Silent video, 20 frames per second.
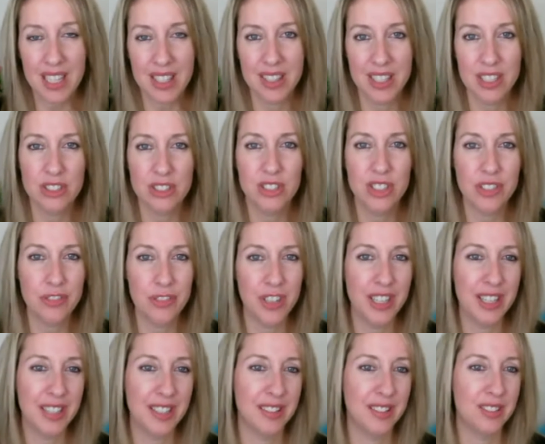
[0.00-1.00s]
There's
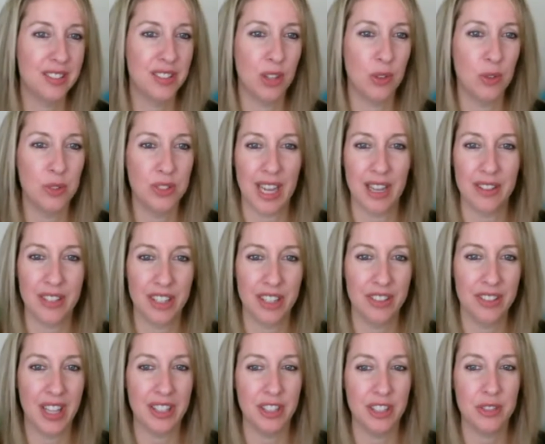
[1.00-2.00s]
different zones out
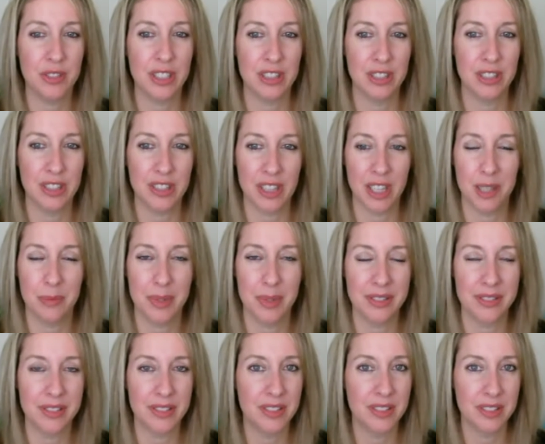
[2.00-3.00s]
there that you can look up
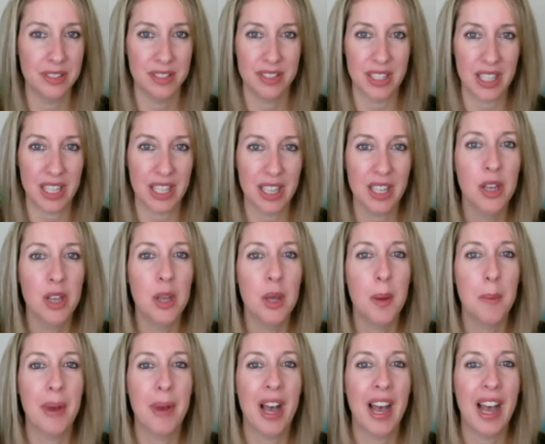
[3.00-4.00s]
and see,
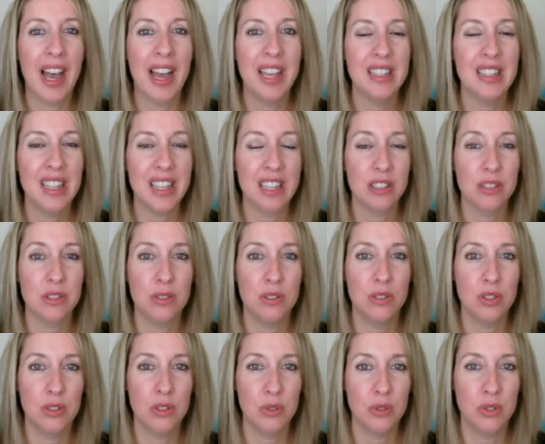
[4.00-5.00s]
but I like
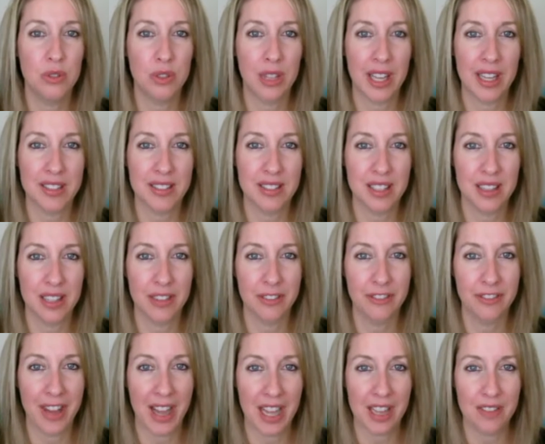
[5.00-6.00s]
utilizing the
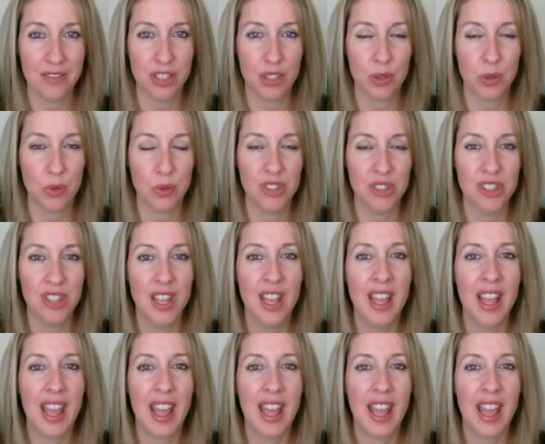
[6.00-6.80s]
5 zones,